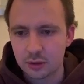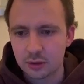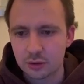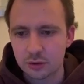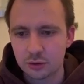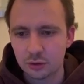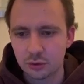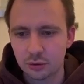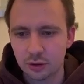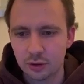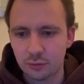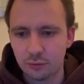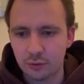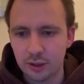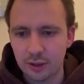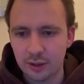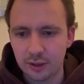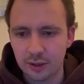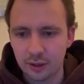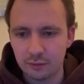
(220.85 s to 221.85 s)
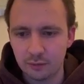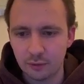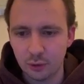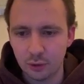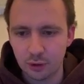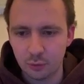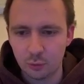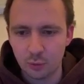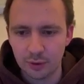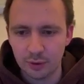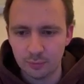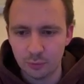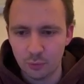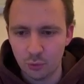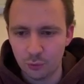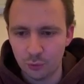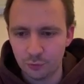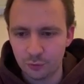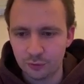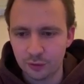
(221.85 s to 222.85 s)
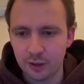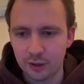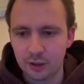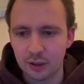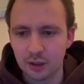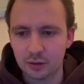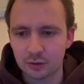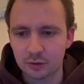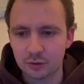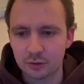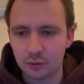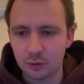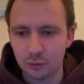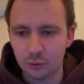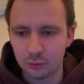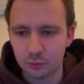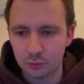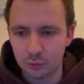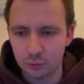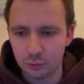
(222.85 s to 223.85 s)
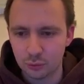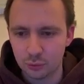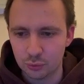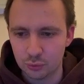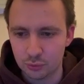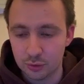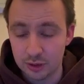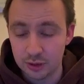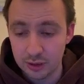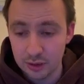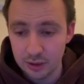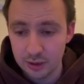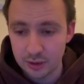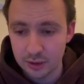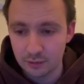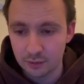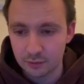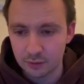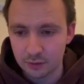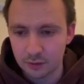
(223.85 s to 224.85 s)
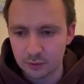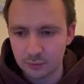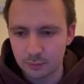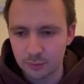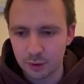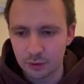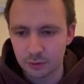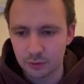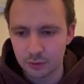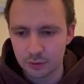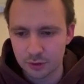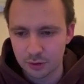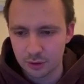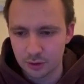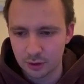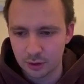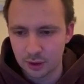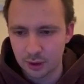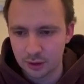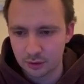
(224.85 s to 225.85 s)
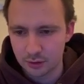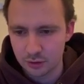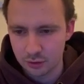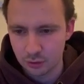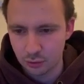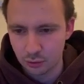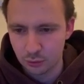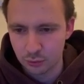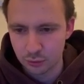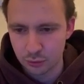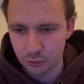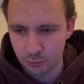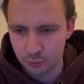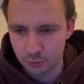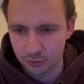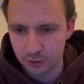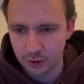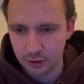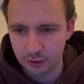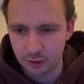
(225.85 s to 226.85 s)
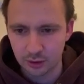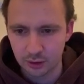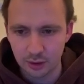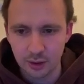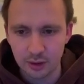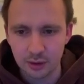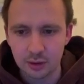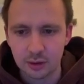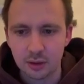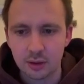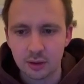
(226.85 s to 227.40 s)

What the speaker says: So they really have only one move. They can't go to d7 because the knight is also protecting that.